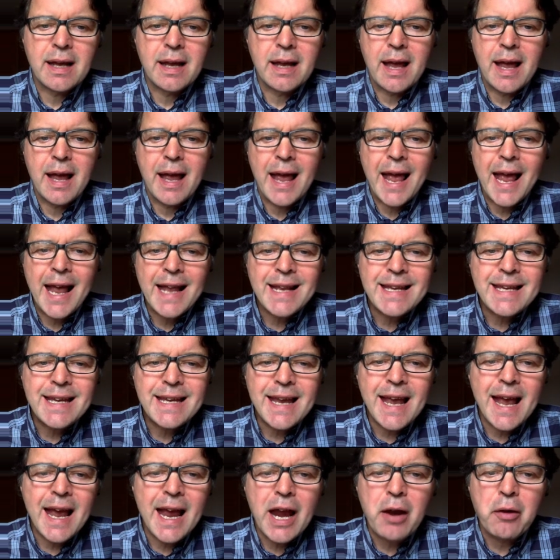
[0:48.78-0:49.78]
any
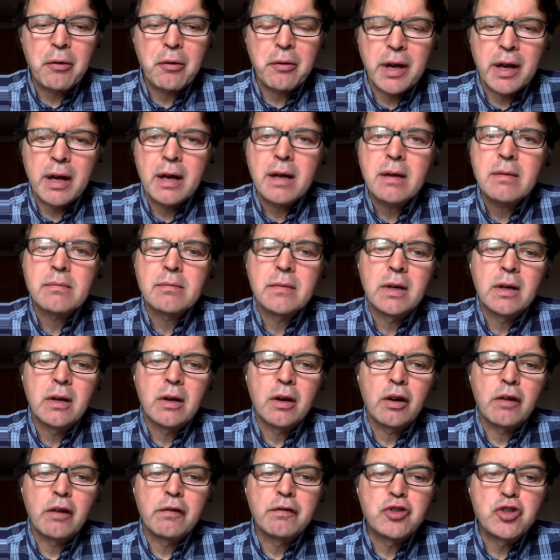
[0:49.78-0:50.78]
area
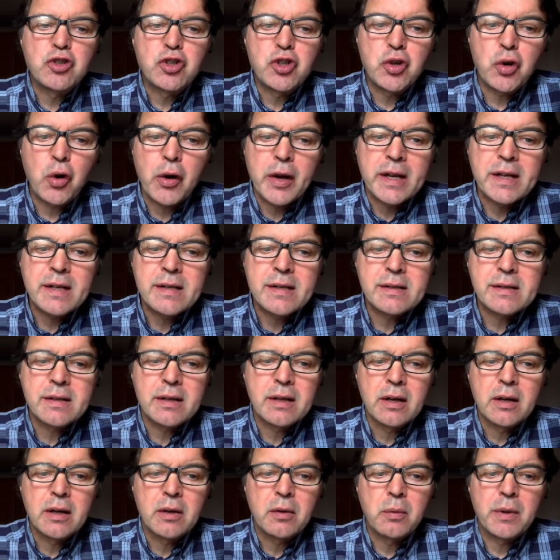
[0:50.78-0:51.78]
of choice
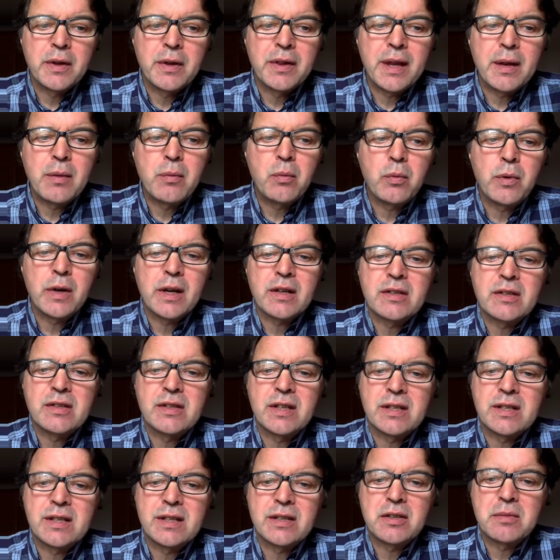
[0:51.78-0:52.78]
within which
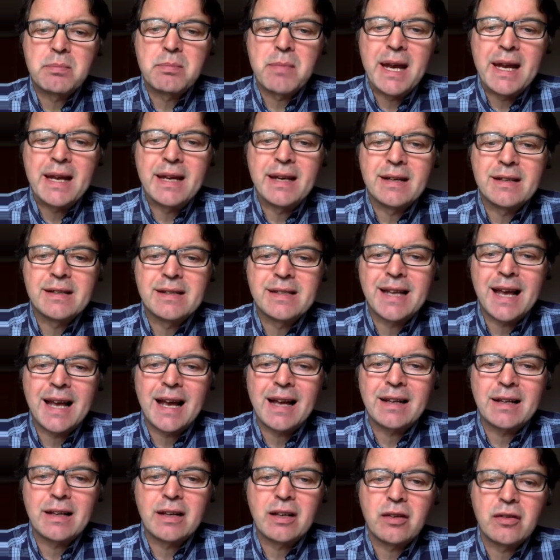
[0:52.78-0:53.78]
decision makers
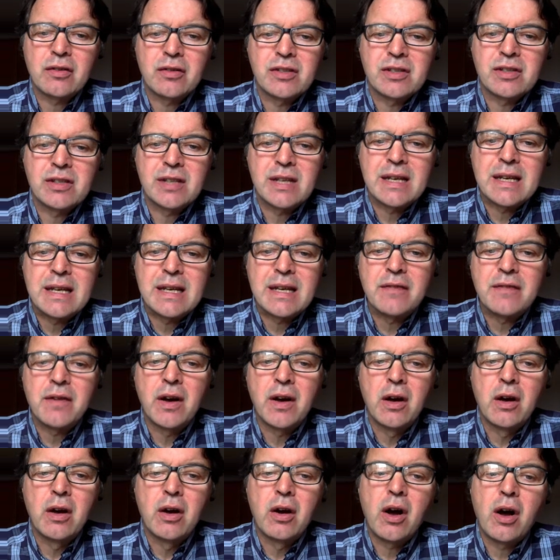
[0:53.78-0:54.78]
can conceive
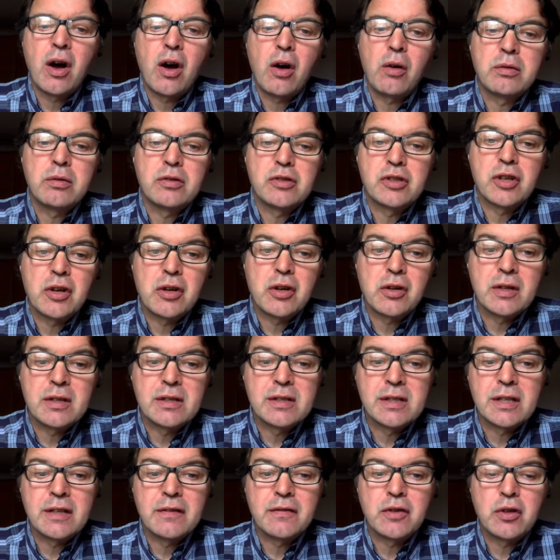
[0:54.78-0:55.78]

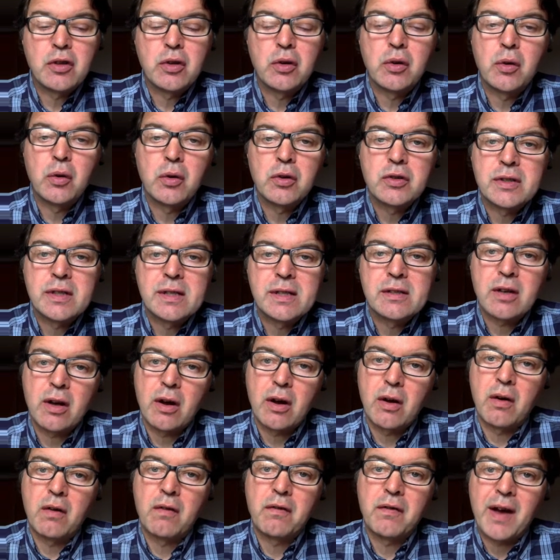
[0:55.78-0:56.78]
alternative courses
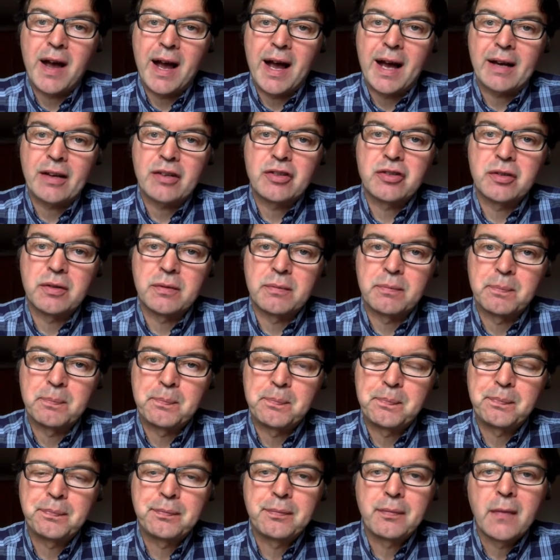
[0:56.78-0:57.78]
of action.
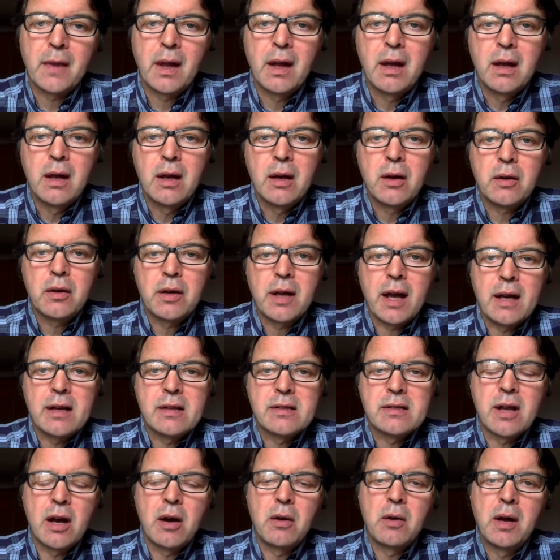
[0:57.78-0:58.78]
Okay,
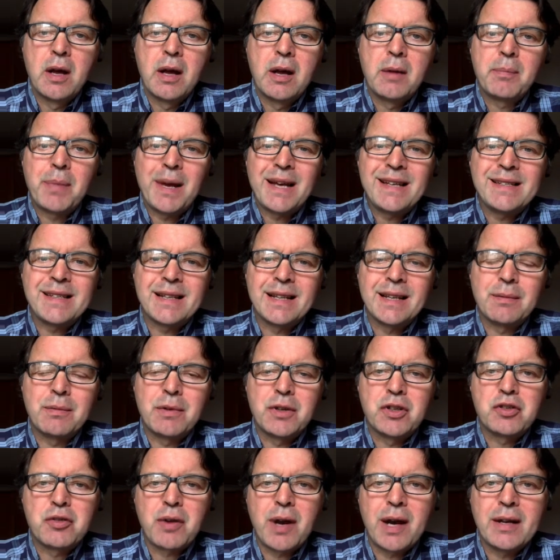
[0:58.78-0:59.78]
so basically we're
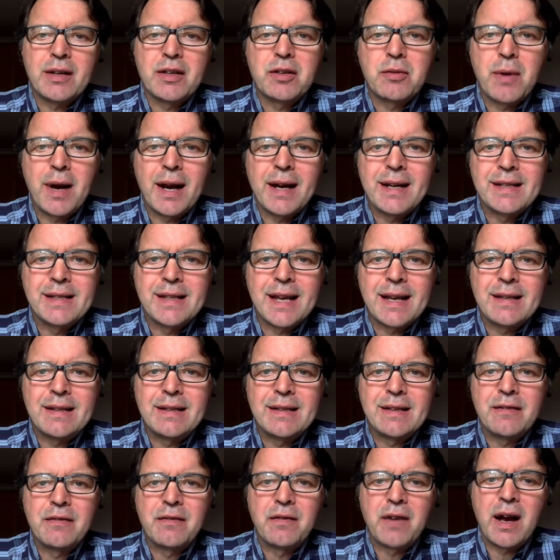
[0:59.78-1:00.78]
trying to
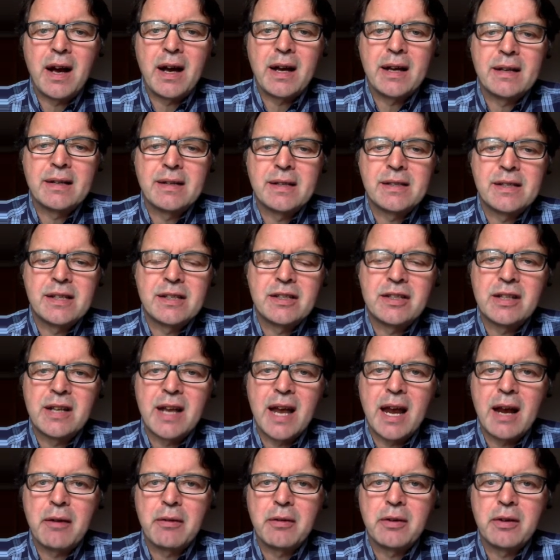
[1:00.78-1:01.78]
identify decision
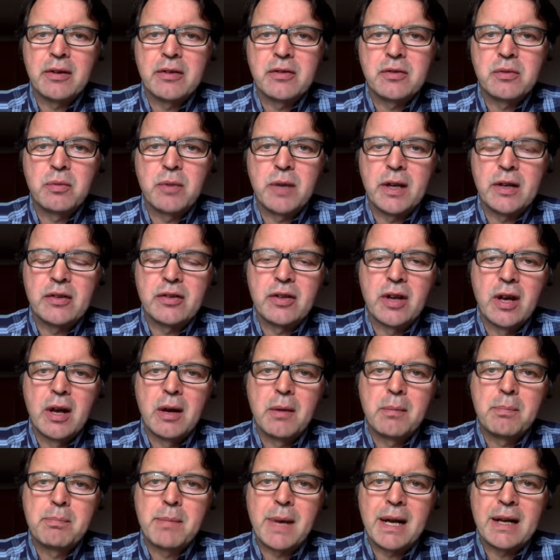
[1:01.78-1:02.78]
areas which
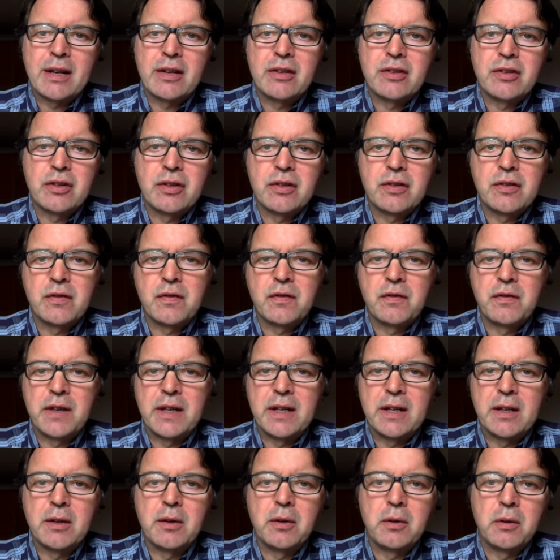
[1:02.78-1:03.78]
managers
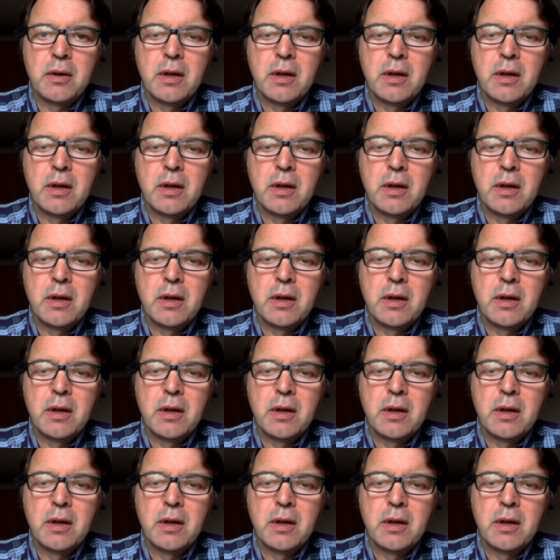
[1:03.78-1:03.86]
feel